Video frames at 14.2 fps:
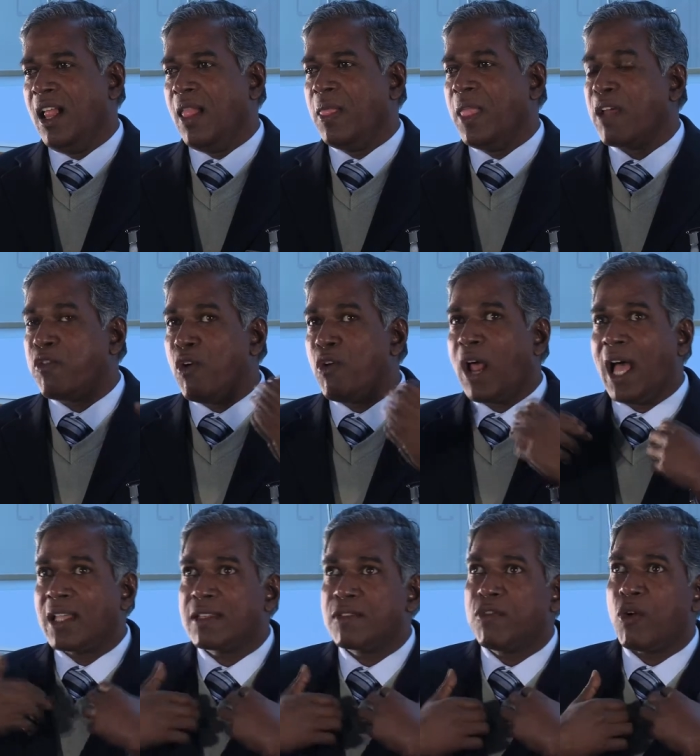Therefore,
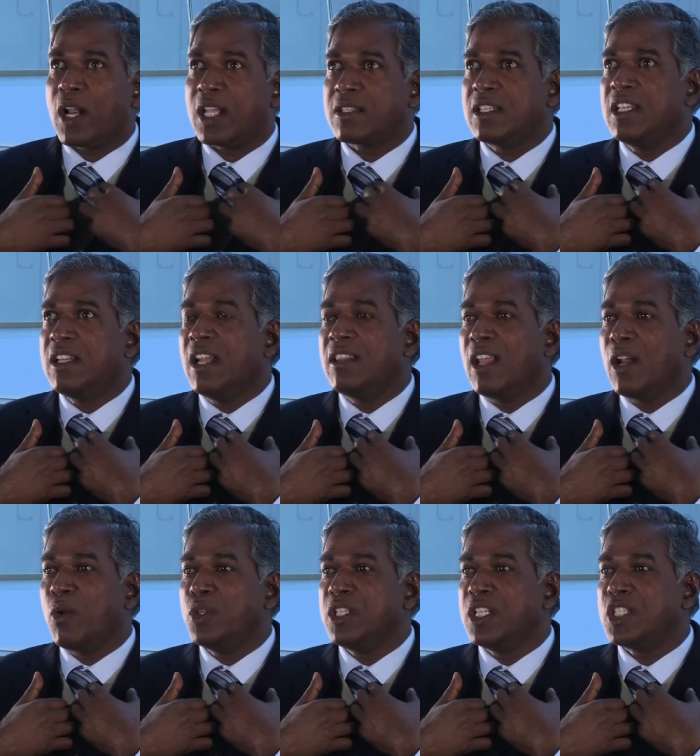us for us Indian
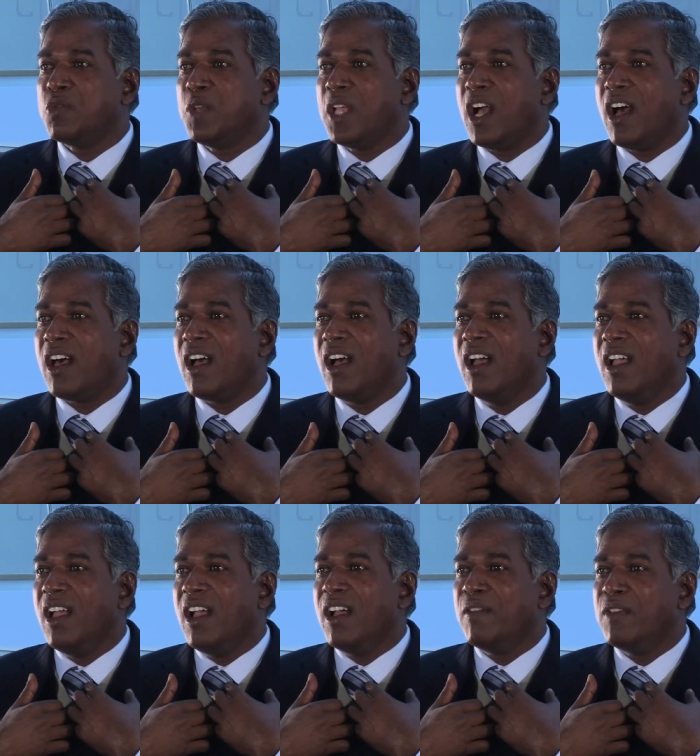theologians, we are
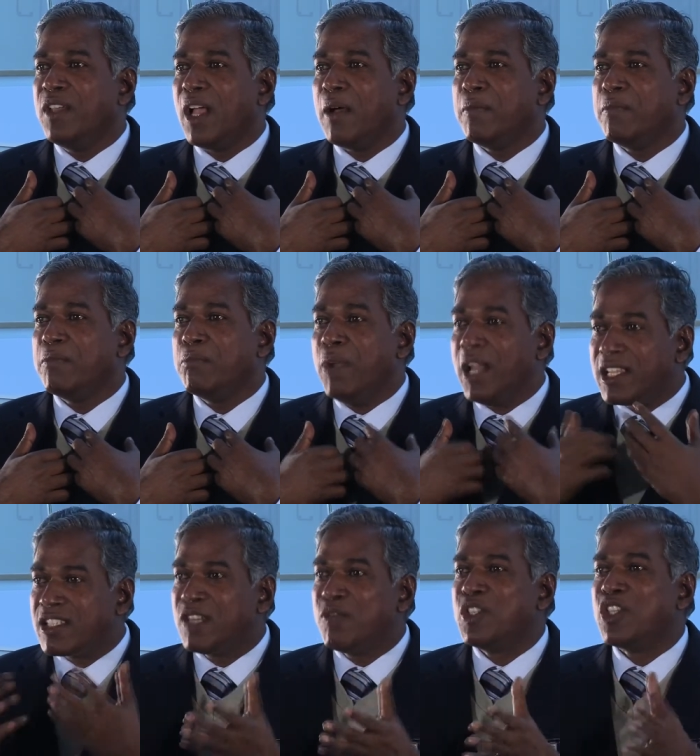we are
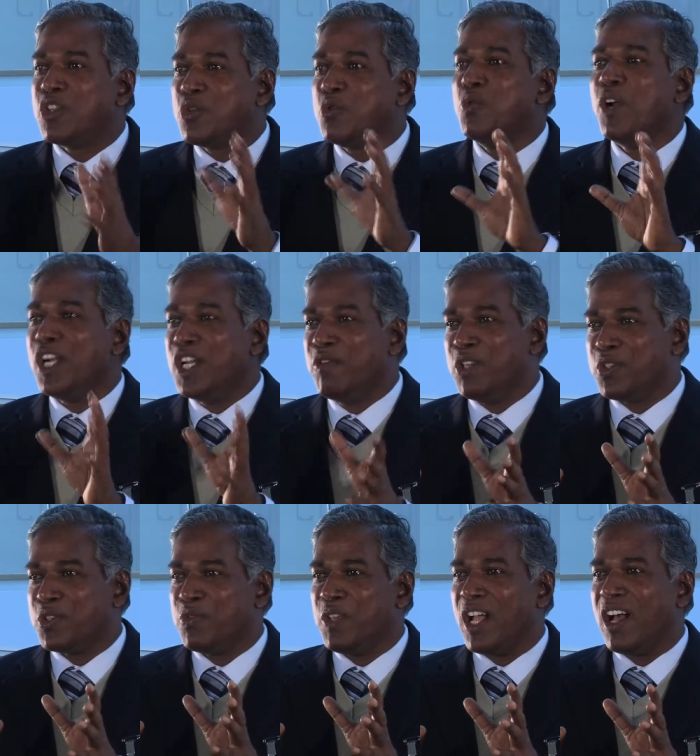blessed with the two
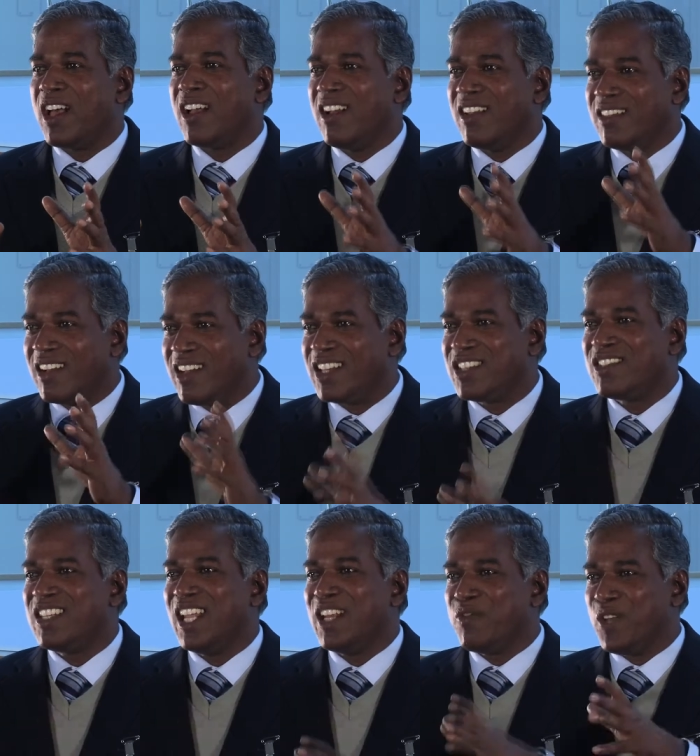worldviews. We are
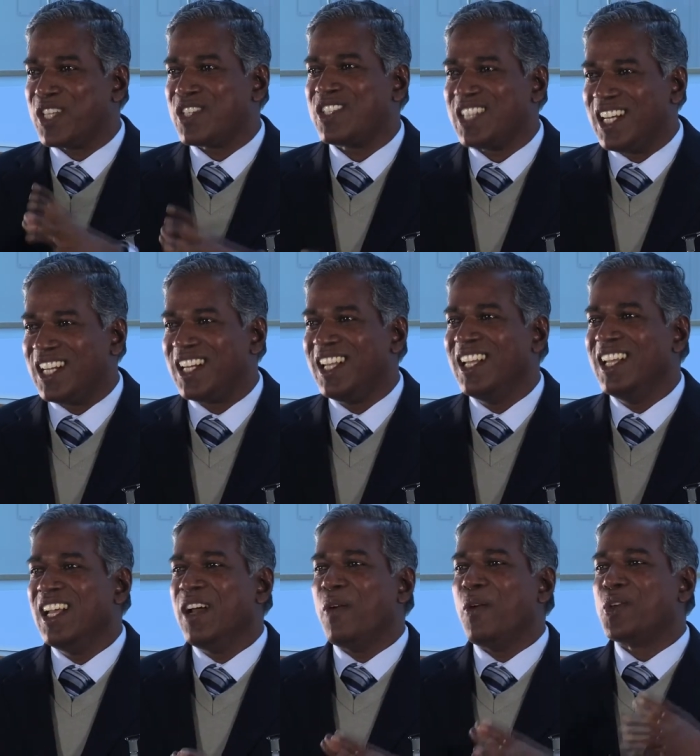Christian, Western,
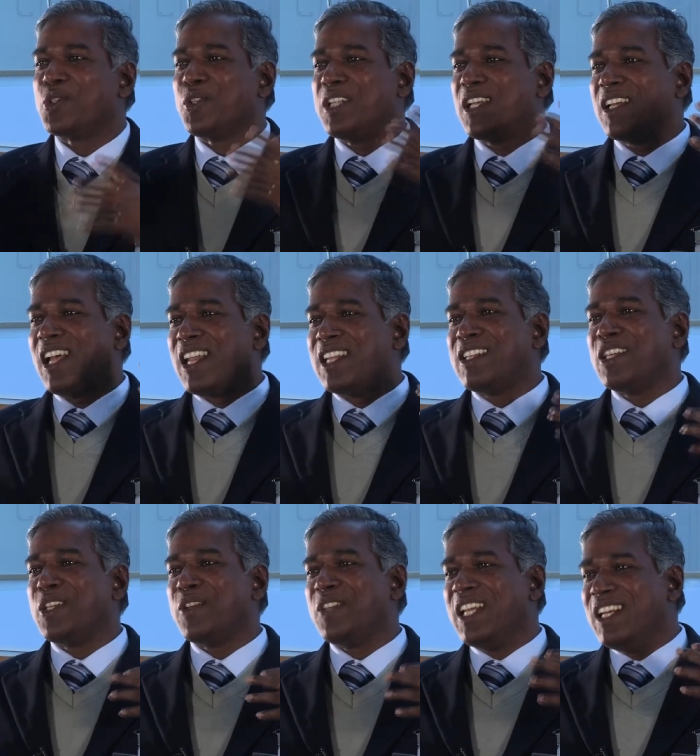also the
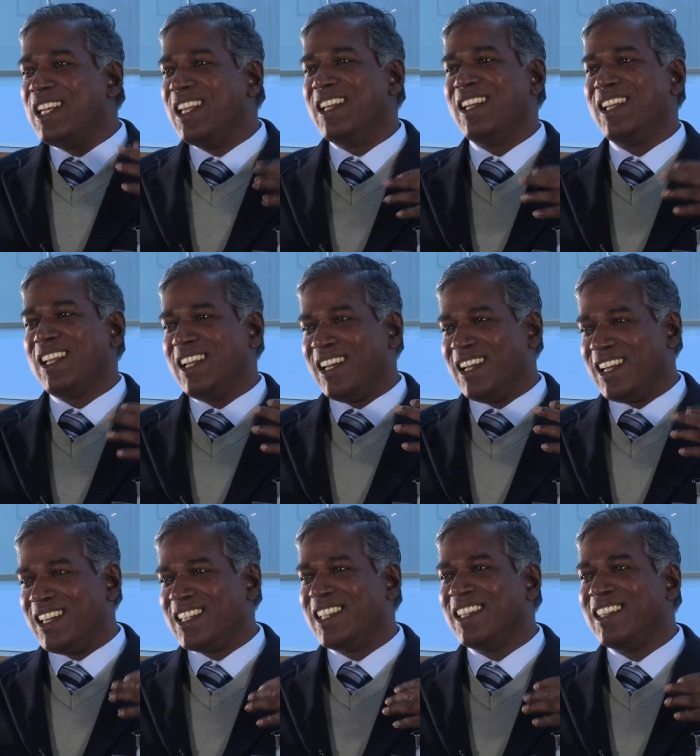heritage of the Indian uh,
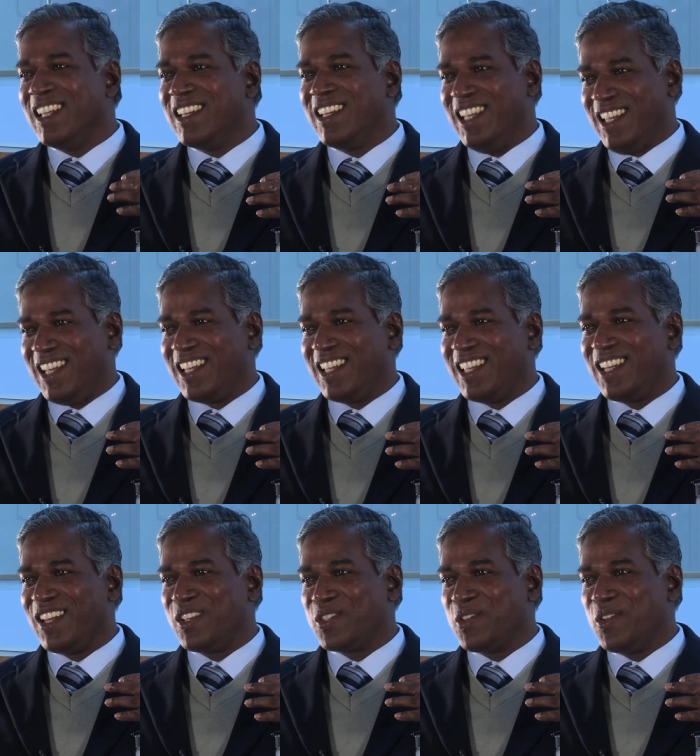Christian thinking.
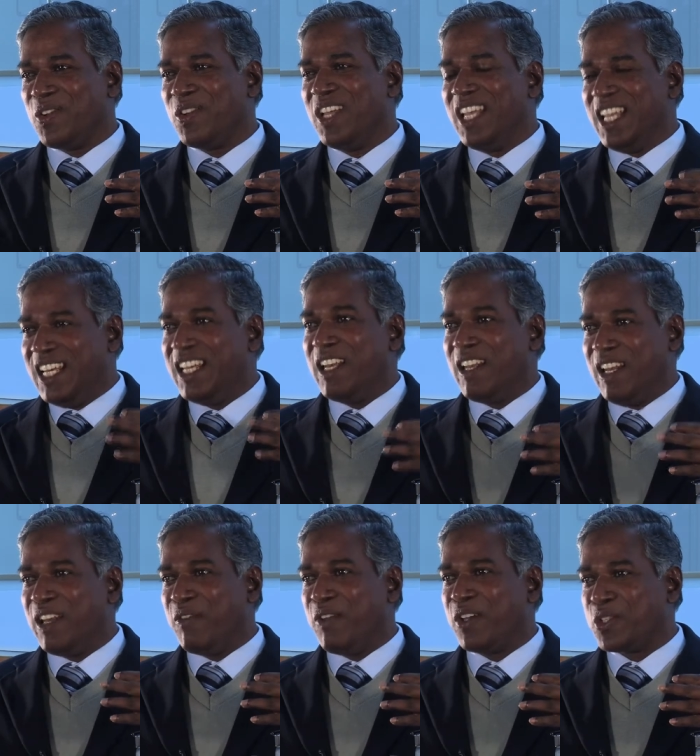Yeah, so Indian
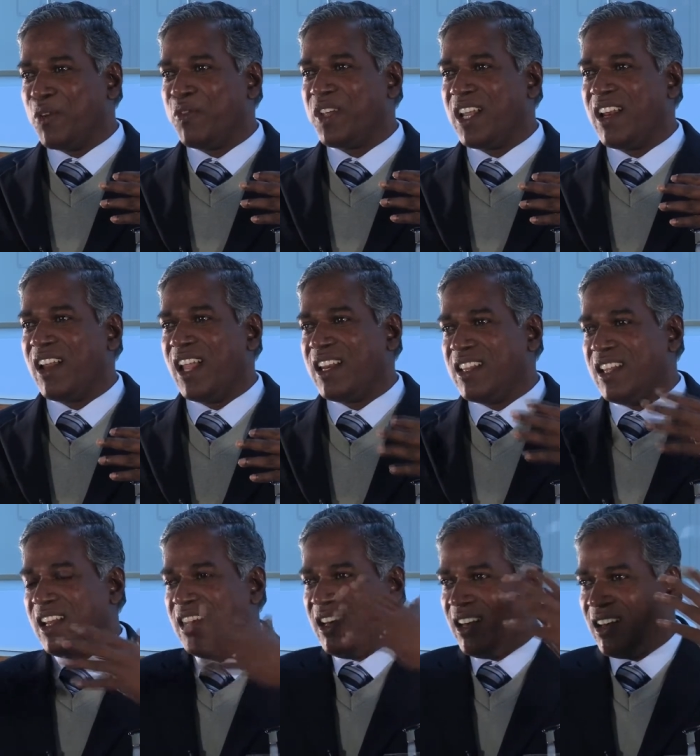Indian philosophical and the
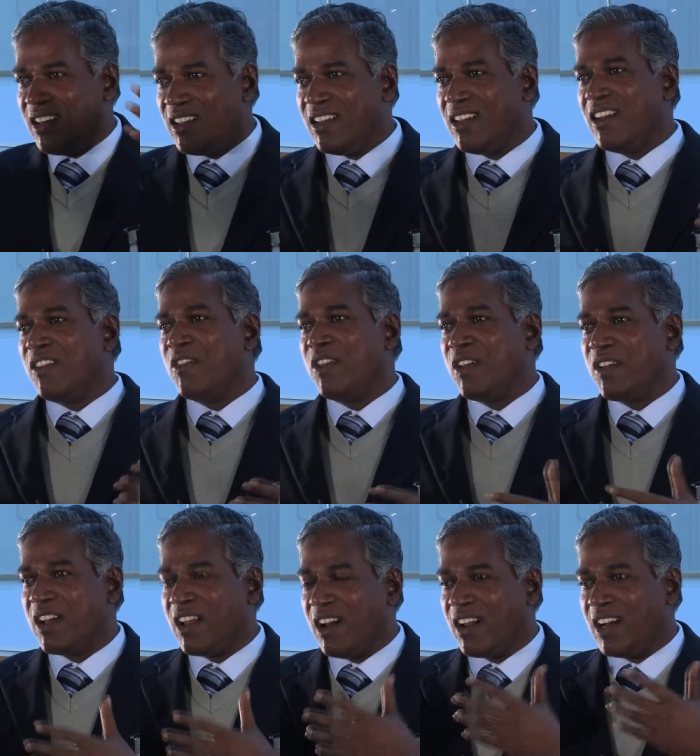Indian uh, way
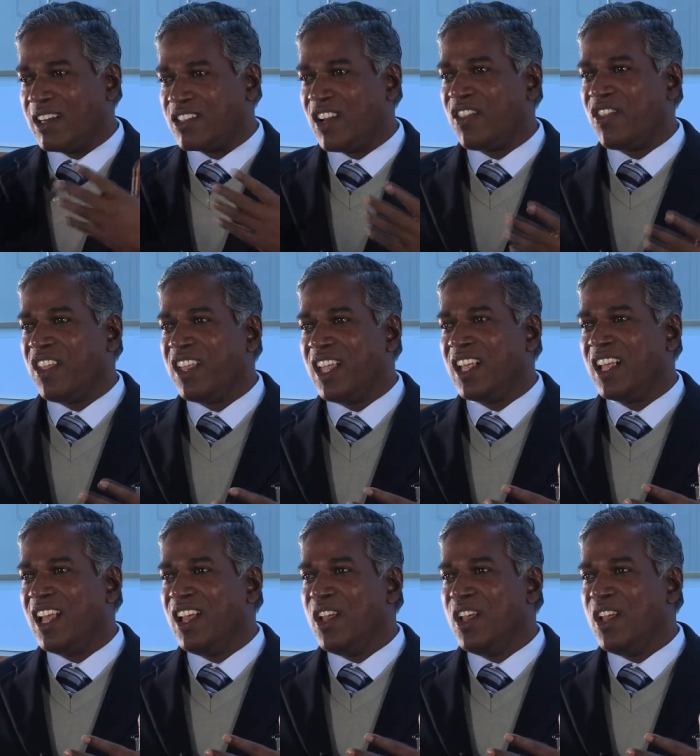of cultural thinking.